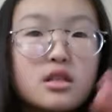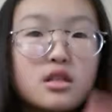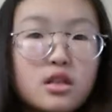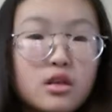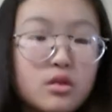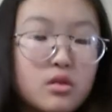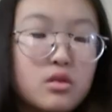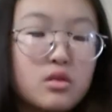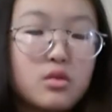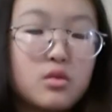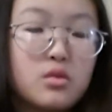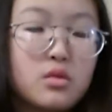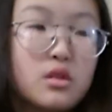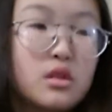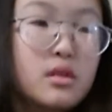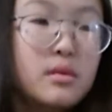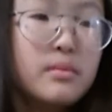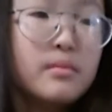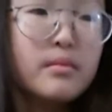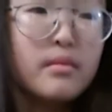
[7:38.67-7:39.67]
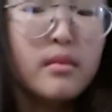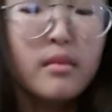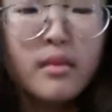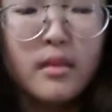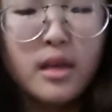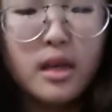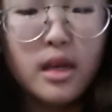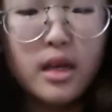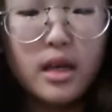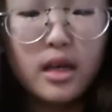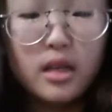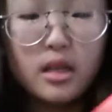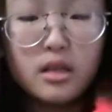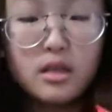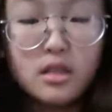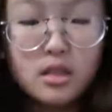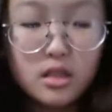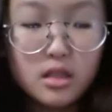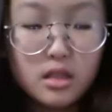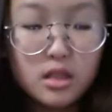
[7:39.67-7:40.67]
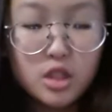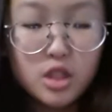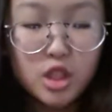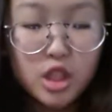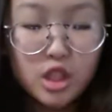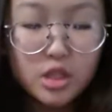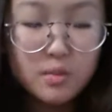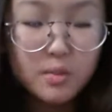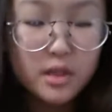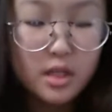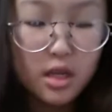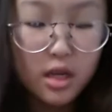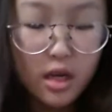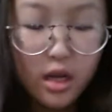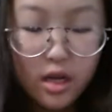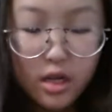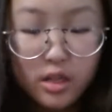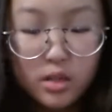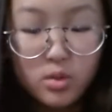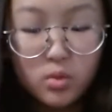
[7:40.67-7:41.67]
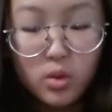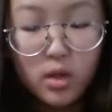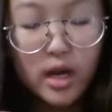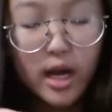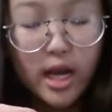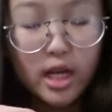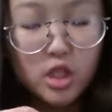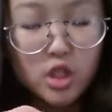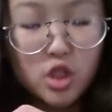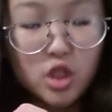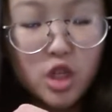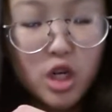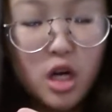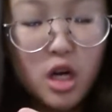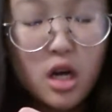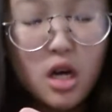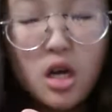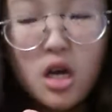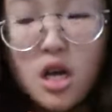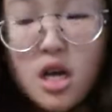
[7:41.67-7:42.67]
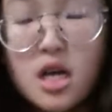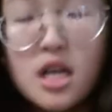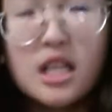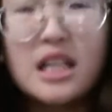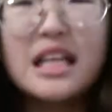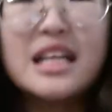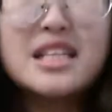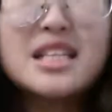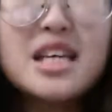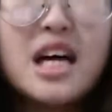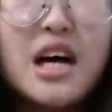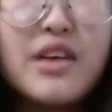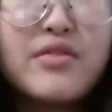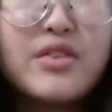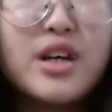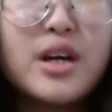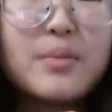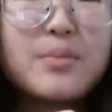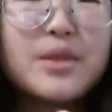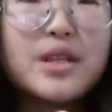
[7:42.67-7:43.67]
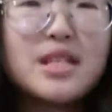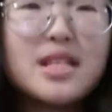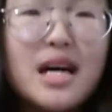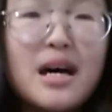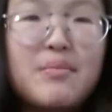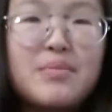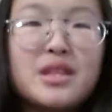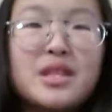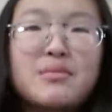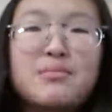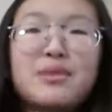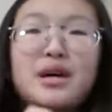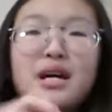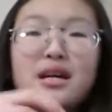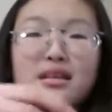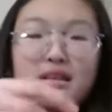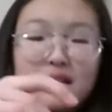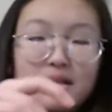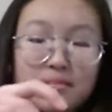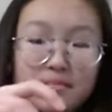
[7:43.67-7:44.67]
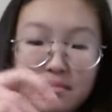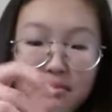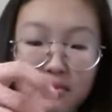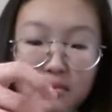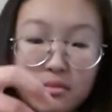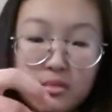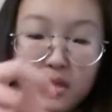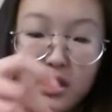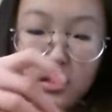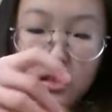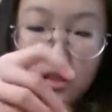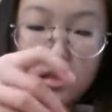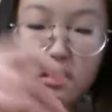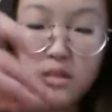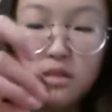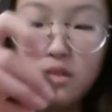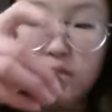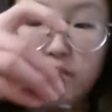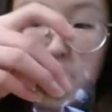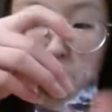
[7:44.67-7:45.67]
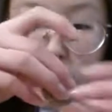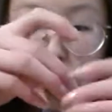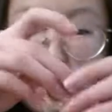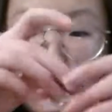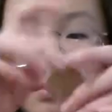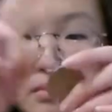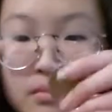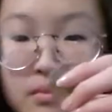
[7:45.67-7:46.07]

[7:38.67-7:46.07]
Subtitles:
So cool. And just because we're extra, let's cover up the top and the bottom. Here we go.